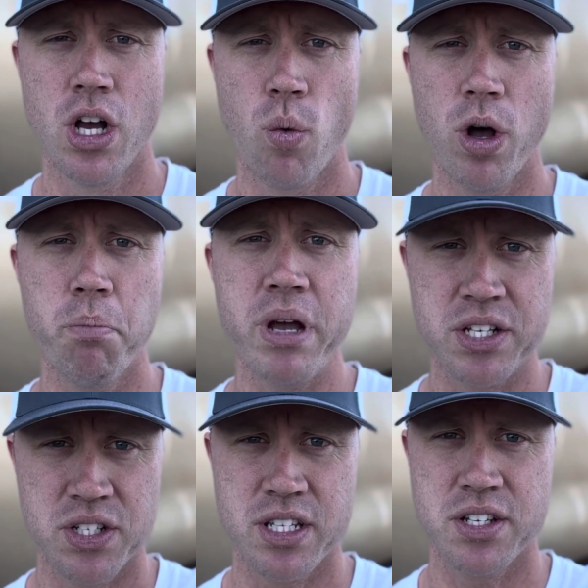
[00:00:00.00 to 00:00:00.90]
will
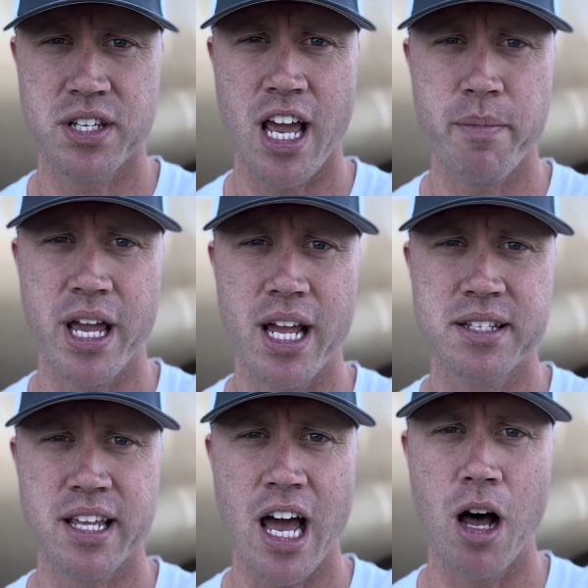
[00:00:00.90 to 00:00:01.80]
miss this game
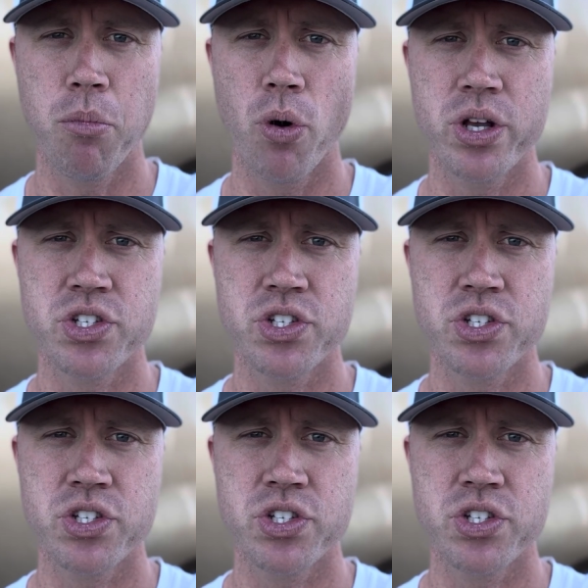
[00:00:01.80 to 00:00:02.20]
against the Cowboys.